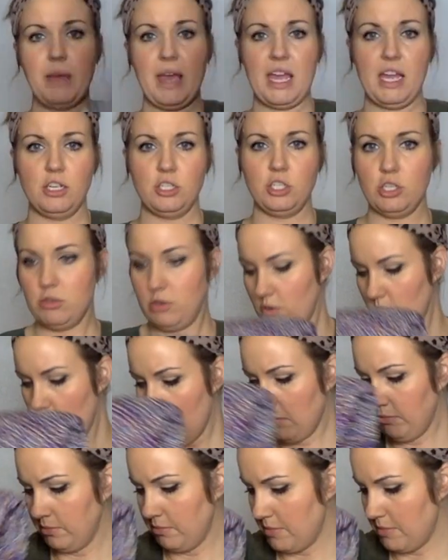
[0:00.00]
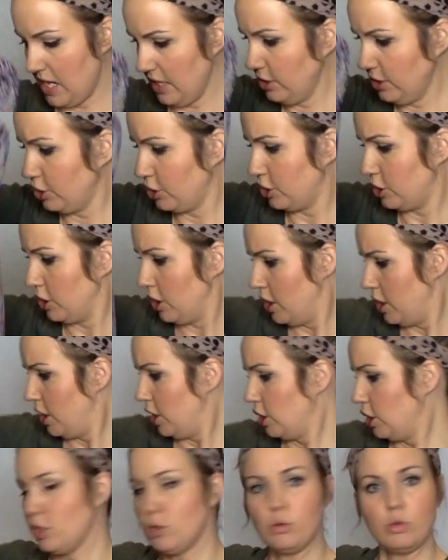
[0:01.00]
pain. Do you know how much
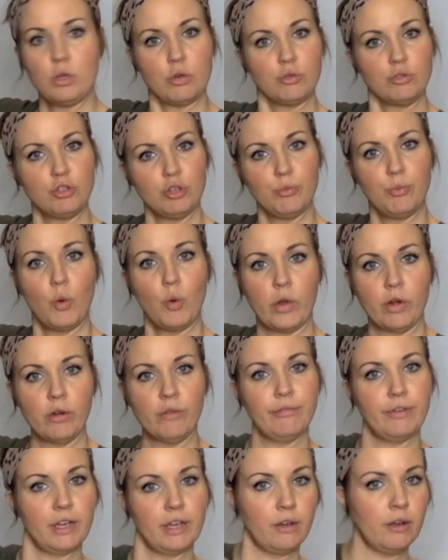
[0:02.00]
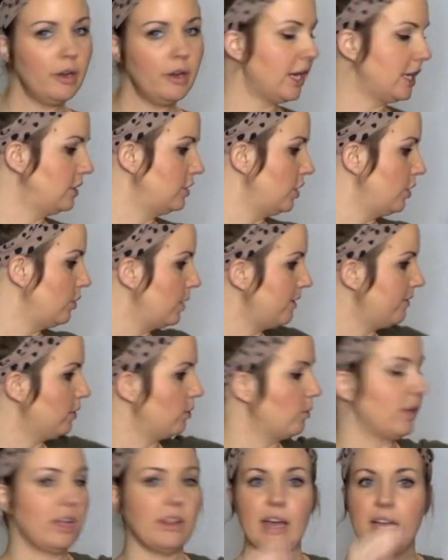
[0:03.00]
you use your pointer finger and don't even
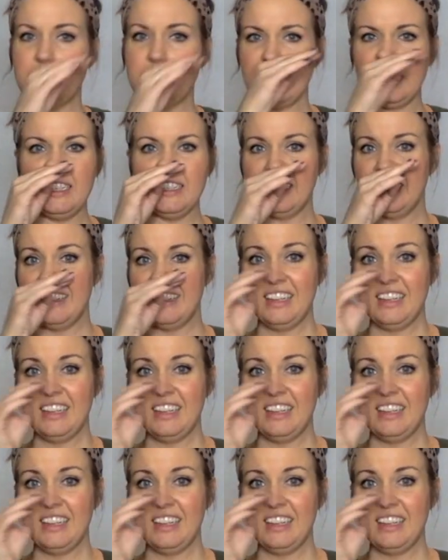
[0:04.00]
realize it?